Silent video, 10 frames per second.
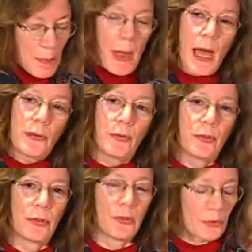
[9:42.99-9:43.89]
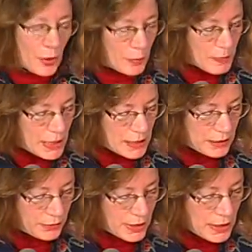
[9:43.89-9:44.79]
Passages are
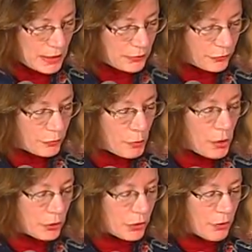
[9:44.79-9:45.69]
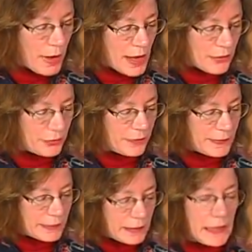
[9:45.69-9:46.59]
made in small craft
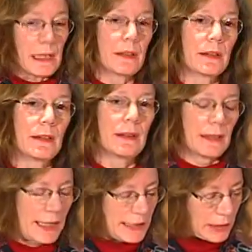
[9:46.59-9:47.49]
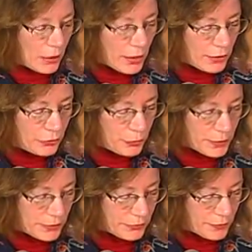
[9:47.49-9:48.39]
that leak and large
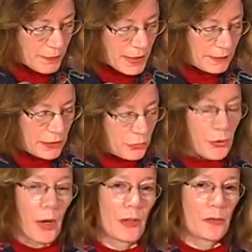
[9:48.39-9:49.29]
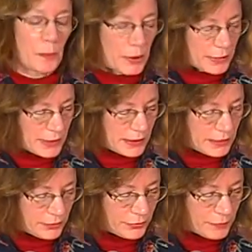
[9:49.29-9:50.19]
ones that dodge
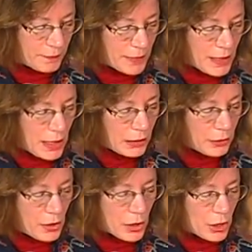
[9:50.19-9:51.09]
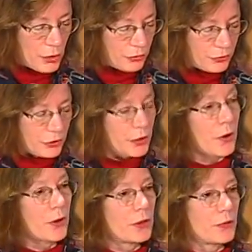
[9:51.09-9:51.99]
blockades, along ocean
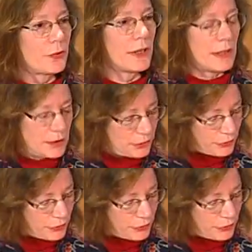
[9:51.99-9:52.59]
currents and in